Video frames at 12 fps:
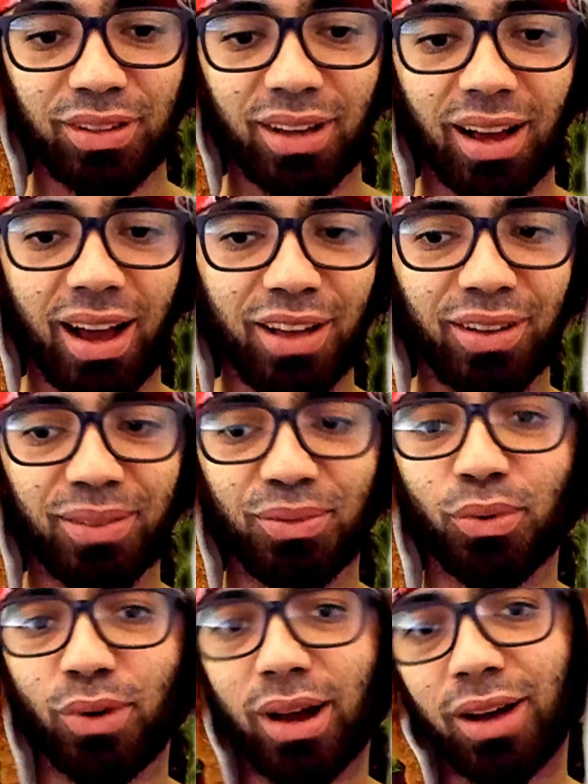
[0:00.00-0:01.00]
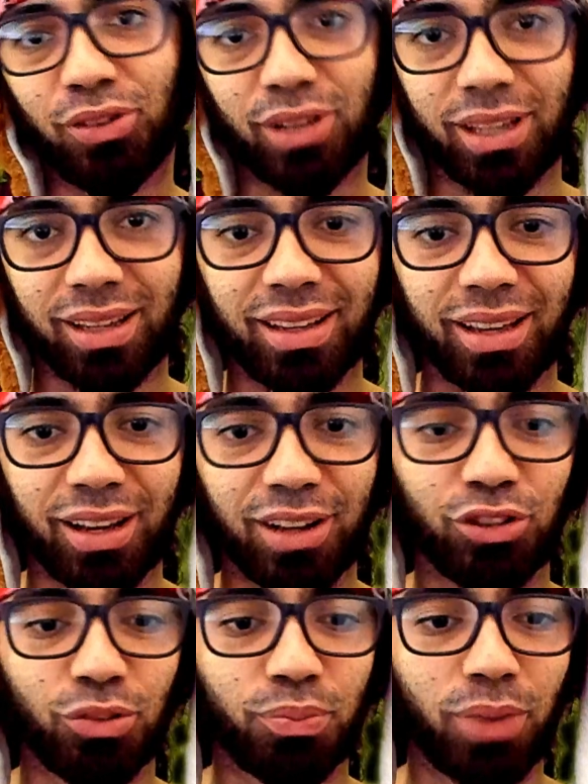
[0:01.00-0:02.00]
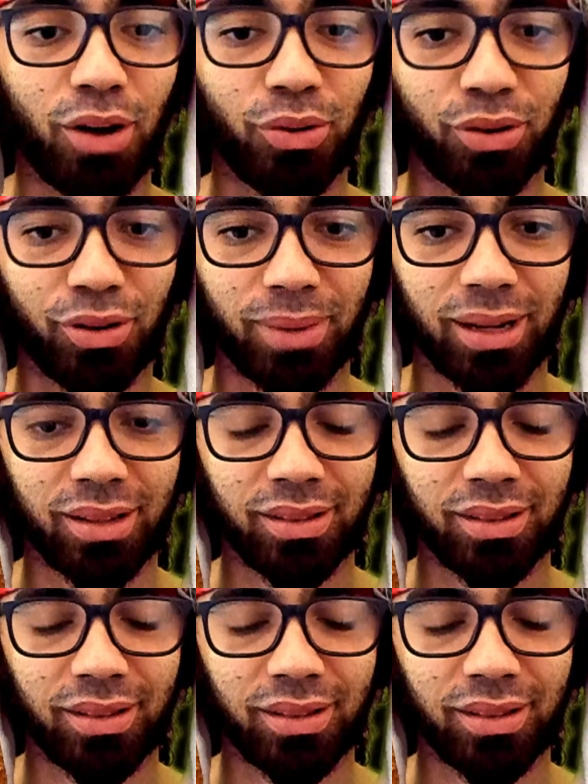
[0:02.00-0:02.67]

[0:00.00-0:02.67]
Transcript: I well, he, he got new power, but